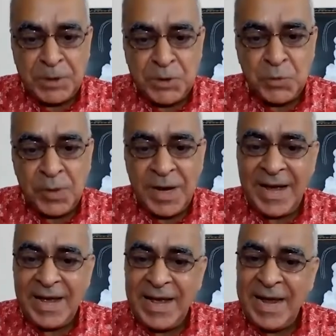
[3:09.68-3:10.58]
Pashu
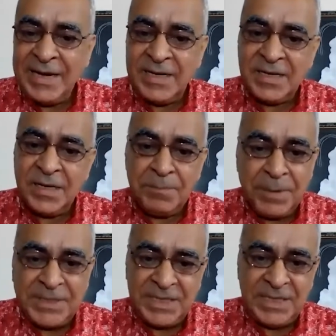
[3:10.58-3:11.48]
and
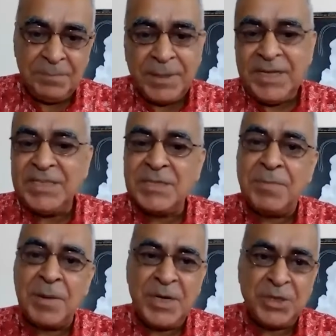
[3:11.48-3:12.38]
Pati. Pati is a
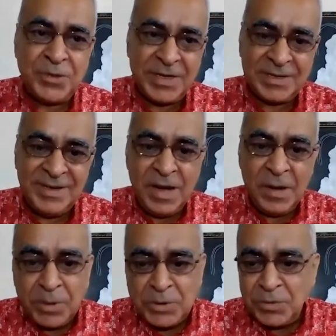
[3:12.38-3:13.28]
Parameshwar.
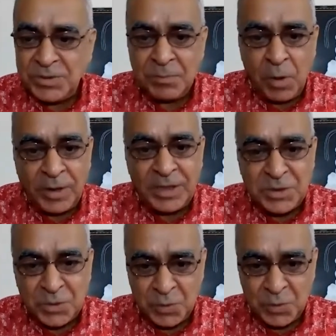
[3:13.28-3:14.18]
Pashu is a bonded
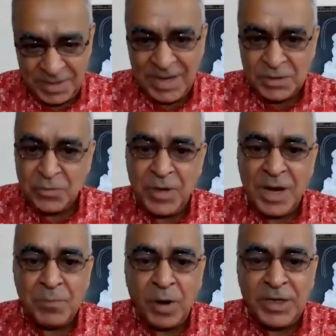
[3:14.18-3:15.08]
soul. We
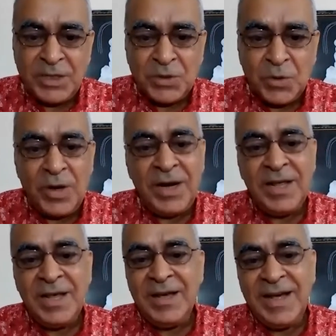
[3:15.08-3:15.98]
are a bonded soul,
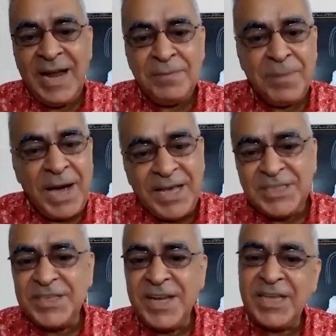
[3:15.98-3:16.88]
and by
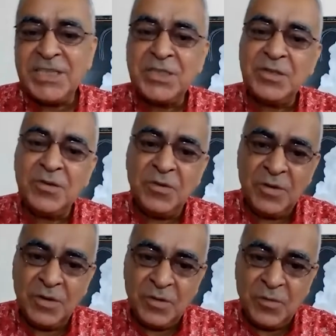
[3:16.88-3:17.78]
his grace,
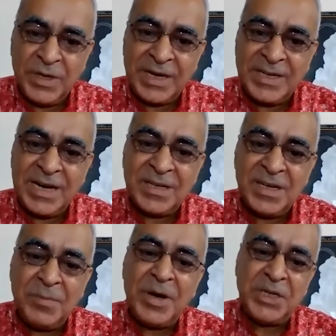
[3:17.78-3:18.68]
we can get
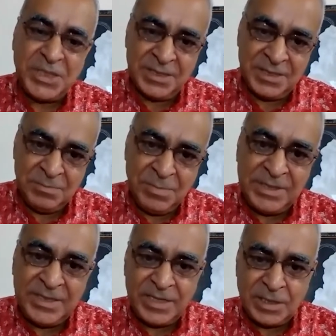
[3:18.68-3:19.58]
liberation by
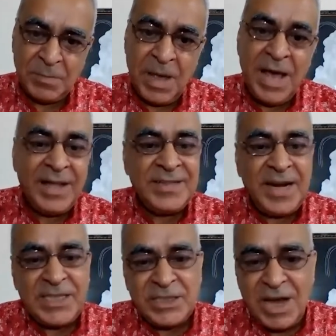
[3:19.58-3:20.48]
the grace of
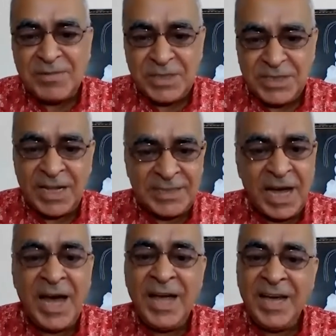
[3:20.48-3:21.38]
that is Shaiva
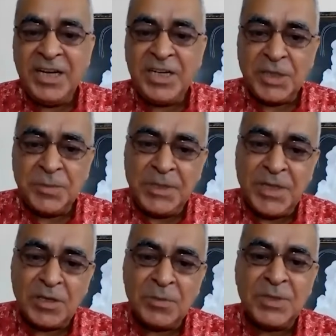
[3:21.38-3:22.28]
Siddhanta. In Kashmir
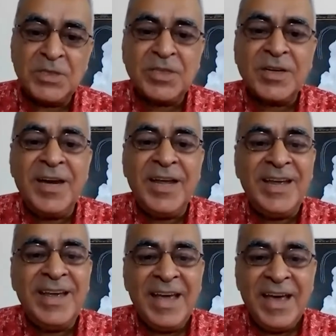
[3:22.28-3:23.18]
Shaivism is
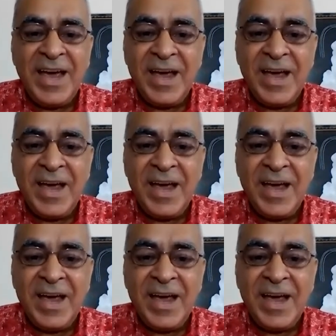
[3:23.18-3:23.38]
strictly,